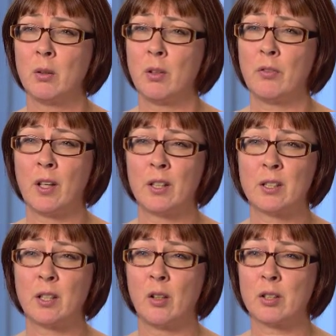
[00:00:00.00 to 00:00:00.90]
We find
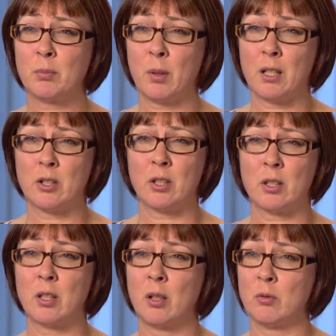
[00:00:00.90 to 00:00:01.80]
that a lot of
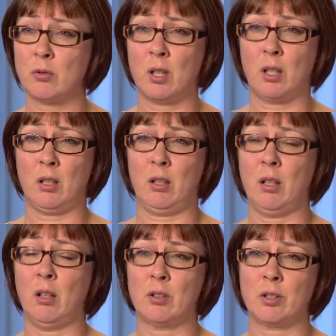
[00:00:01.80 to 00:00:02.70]
patients don't drink
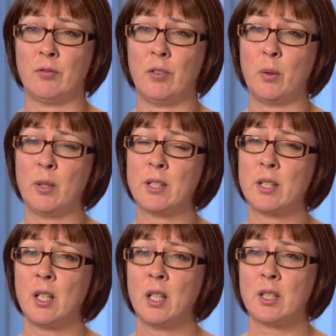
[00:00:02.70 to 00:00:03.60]
a lot of
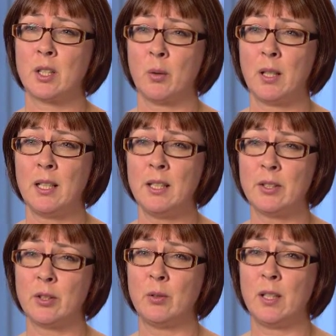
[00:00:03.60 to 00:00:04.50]
fluids, so at
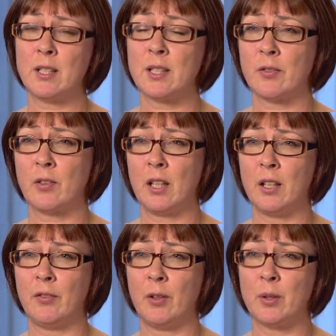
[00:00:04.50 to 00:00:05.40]
least 2 litres of
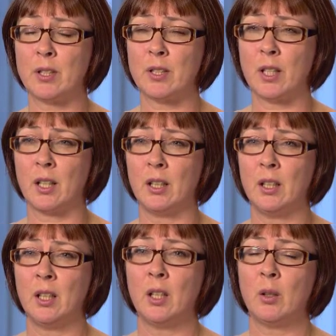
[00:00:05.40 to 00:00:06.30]
clear fluid a day.
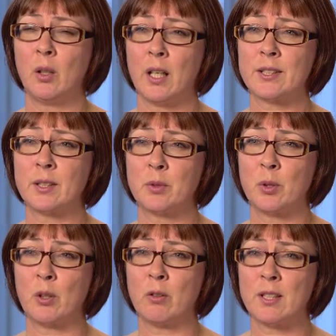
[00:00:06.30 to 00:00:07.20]
We'll ask them
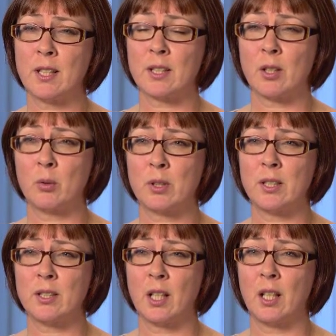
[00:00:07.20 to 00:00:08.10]
to increase their salt
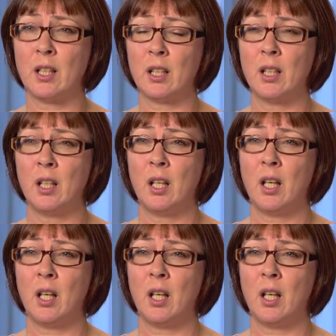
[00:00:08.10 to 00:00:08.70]
intake.